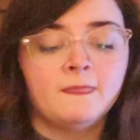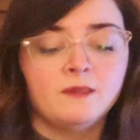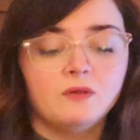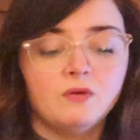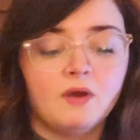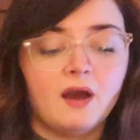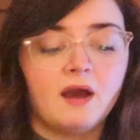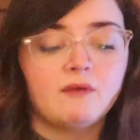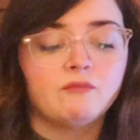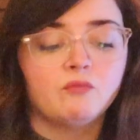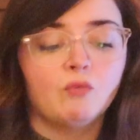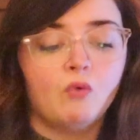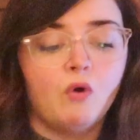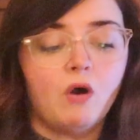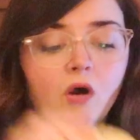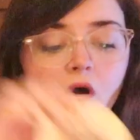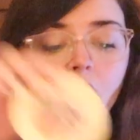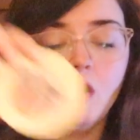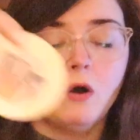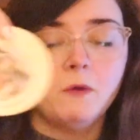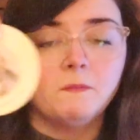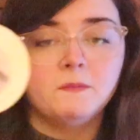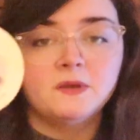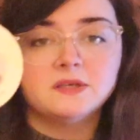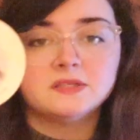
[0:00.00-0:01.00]
You have
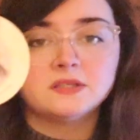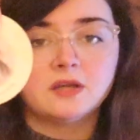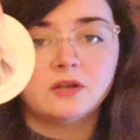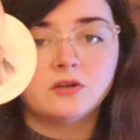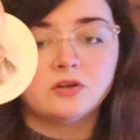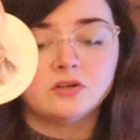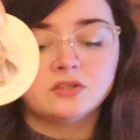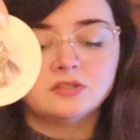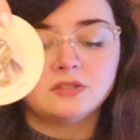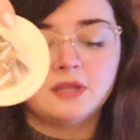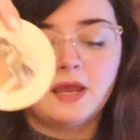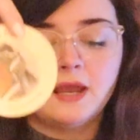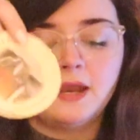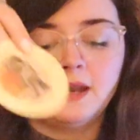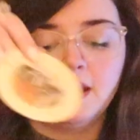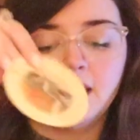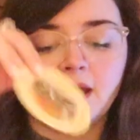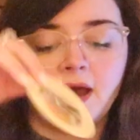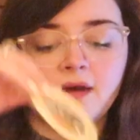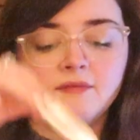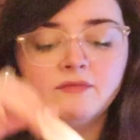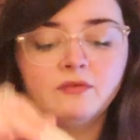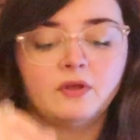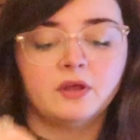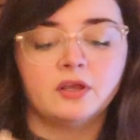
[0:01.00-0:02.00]
wall,
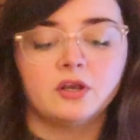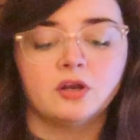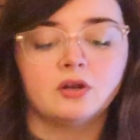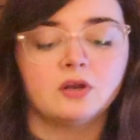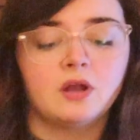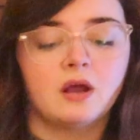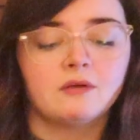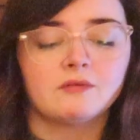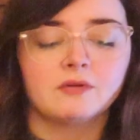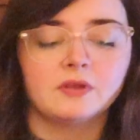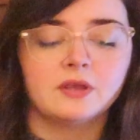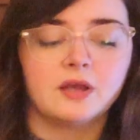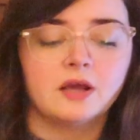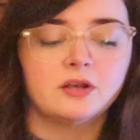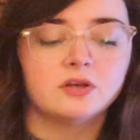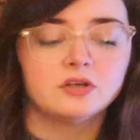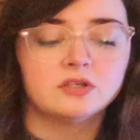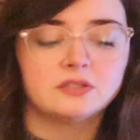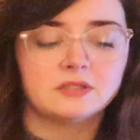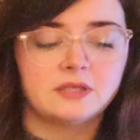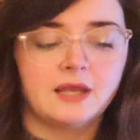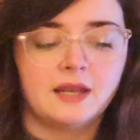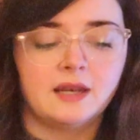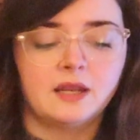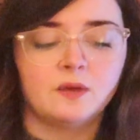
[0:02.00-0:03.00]
misunderstanding. I feel like you're not really
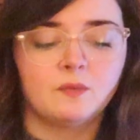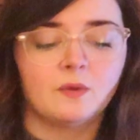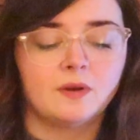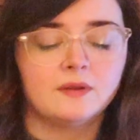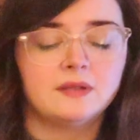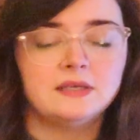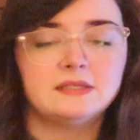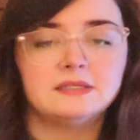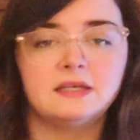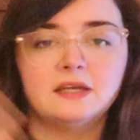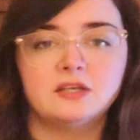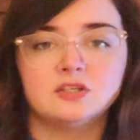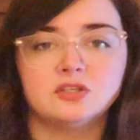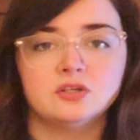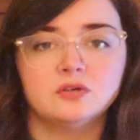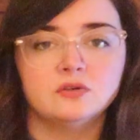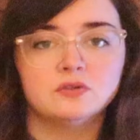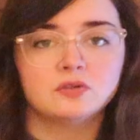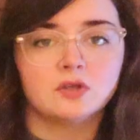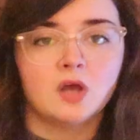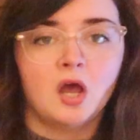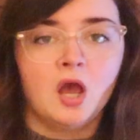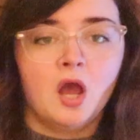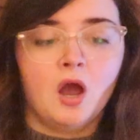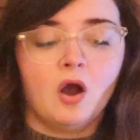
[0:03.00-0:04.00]
understanding where these
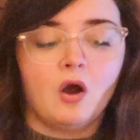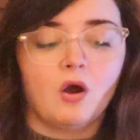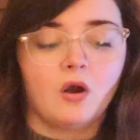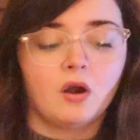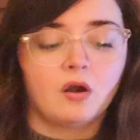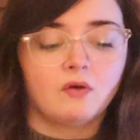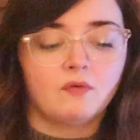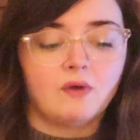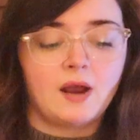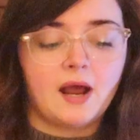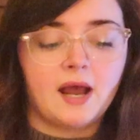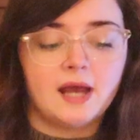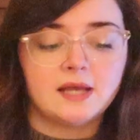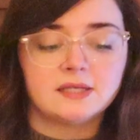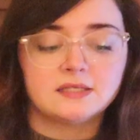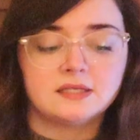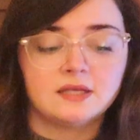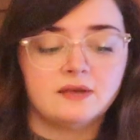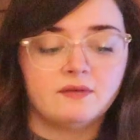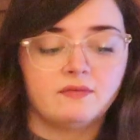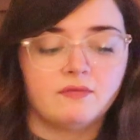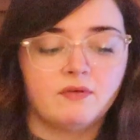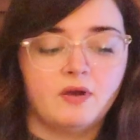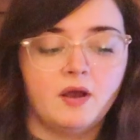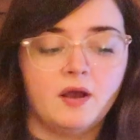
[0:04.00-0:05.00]
issues are
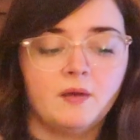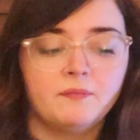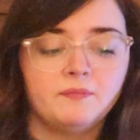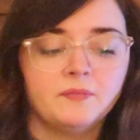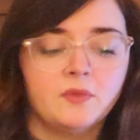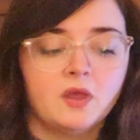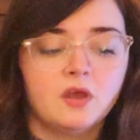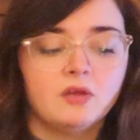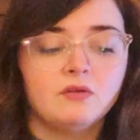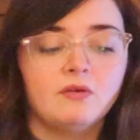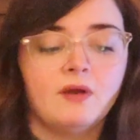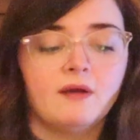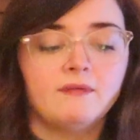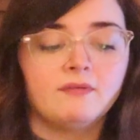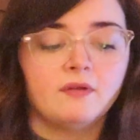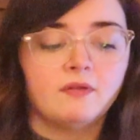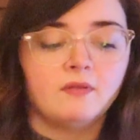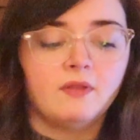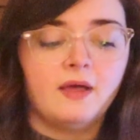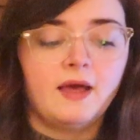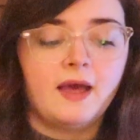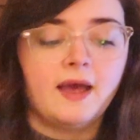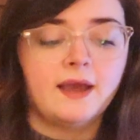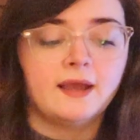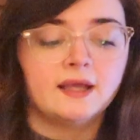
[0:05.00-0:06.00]
arising from. You have the
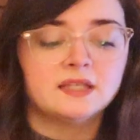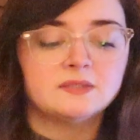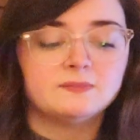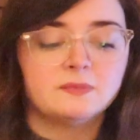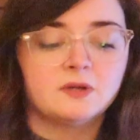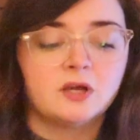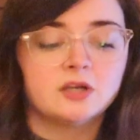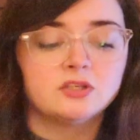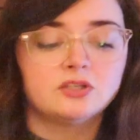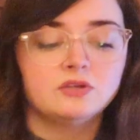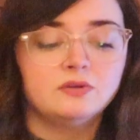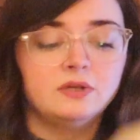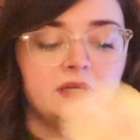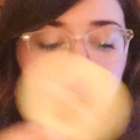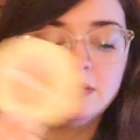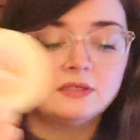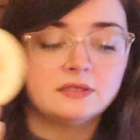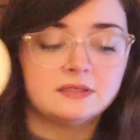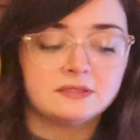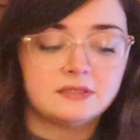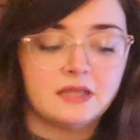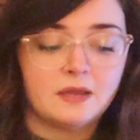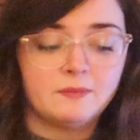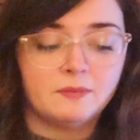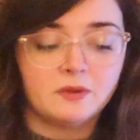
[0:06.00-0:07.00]
leg. It's because you need
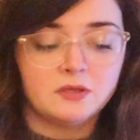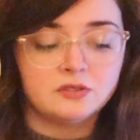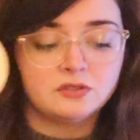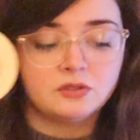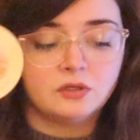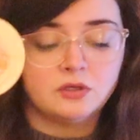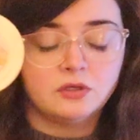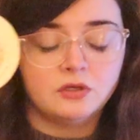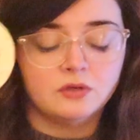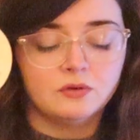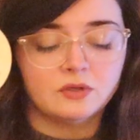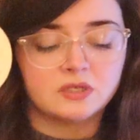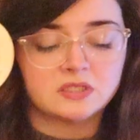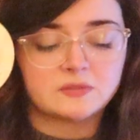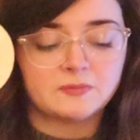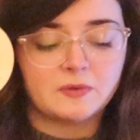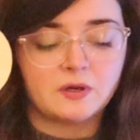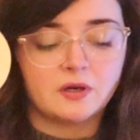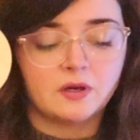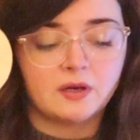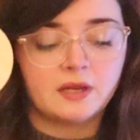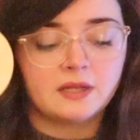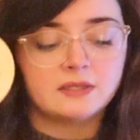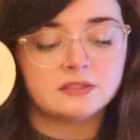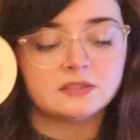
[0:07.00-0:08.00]
to step into a new
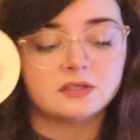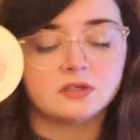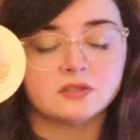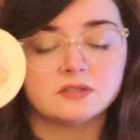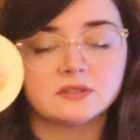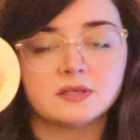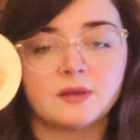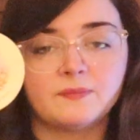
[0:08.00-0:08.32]
experience. There's